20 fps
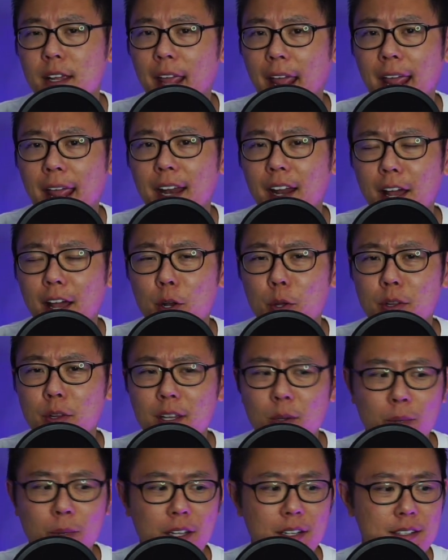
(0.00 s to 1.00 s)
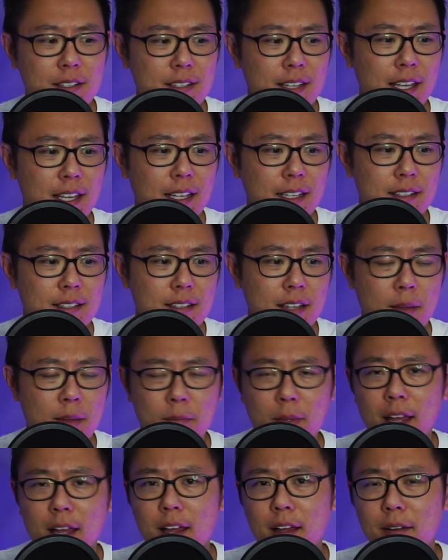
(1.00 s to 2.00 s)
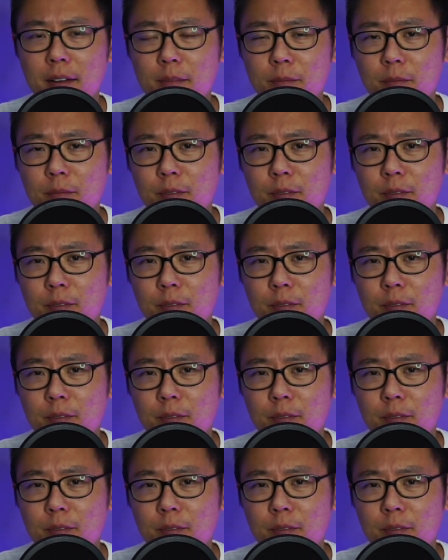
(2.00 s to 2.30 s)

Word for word: and i don't think we're going to see some uh,